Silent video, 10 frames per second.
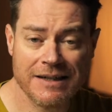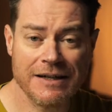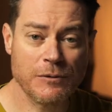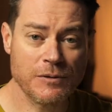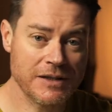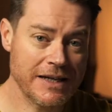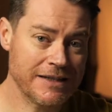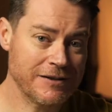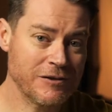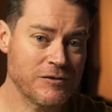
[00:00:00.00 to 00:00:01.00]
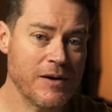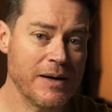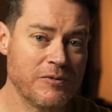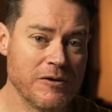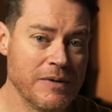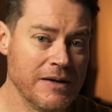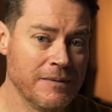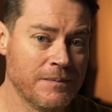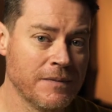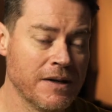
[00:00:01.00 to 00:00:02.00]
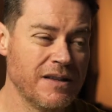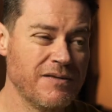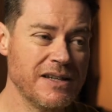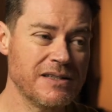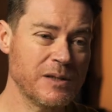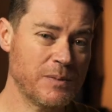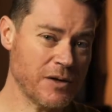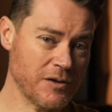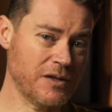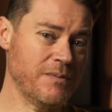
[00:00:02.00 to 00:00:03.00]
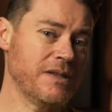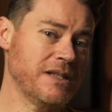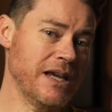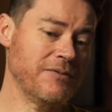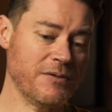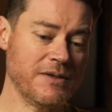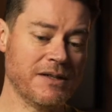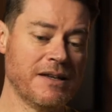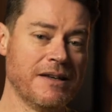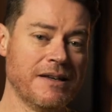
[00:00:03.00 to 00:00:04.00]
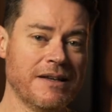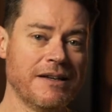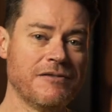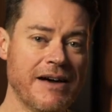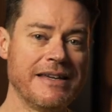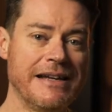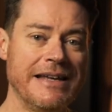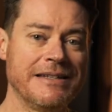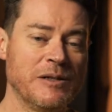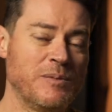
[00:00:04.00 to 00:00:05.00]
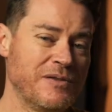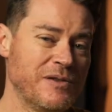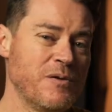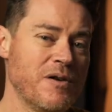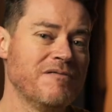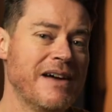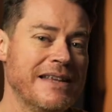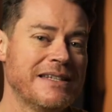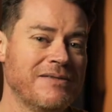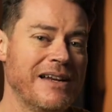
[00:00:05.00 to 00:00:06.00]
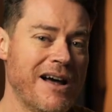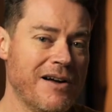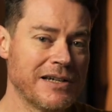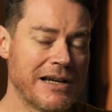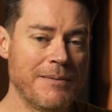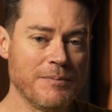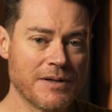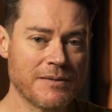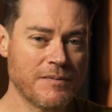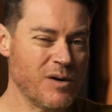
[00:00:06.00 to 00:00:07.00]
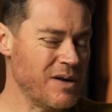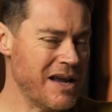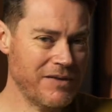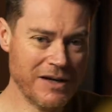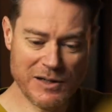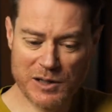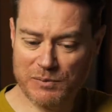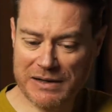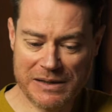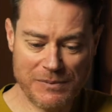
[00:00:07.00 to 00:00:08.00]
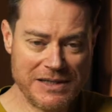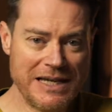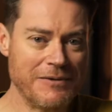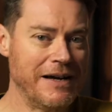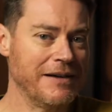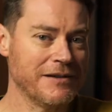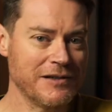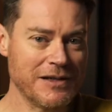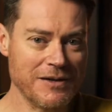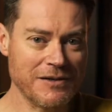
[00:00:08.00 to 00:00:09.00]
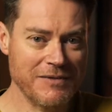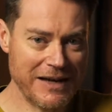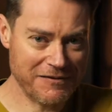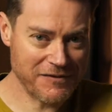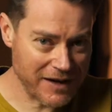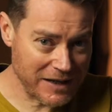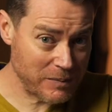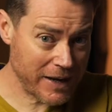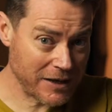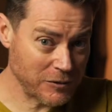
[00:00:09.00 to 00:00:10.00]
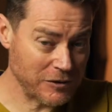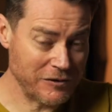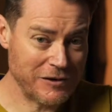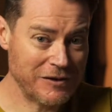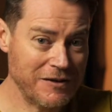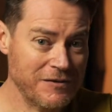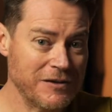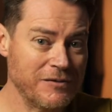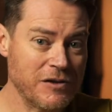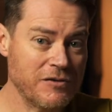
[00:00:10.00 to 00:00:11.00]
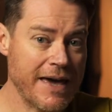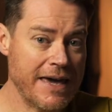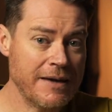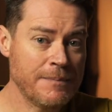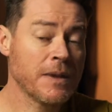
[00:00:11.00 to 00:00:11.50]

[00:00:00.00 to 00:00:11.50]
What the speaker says: in order to get it to dry properly. And the reason is because the material is granulated, but you've still got relatively large clumps. You're never going to spread the material out, and so it's a really fine powder on the surface of the tray